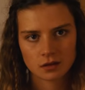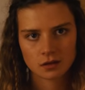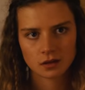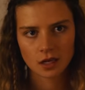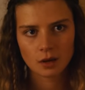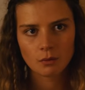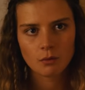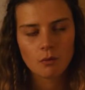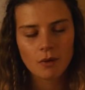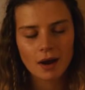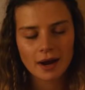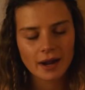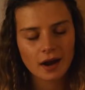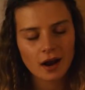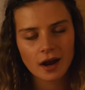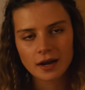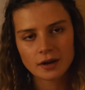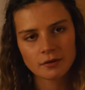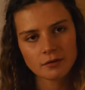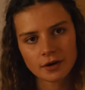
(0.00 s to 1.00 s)
Yeah, well, why did
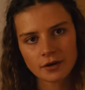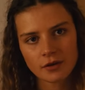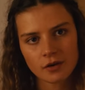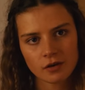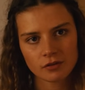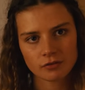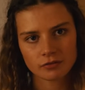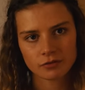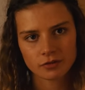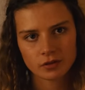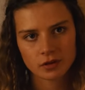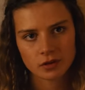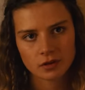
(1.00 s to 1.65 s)
Heidi run off?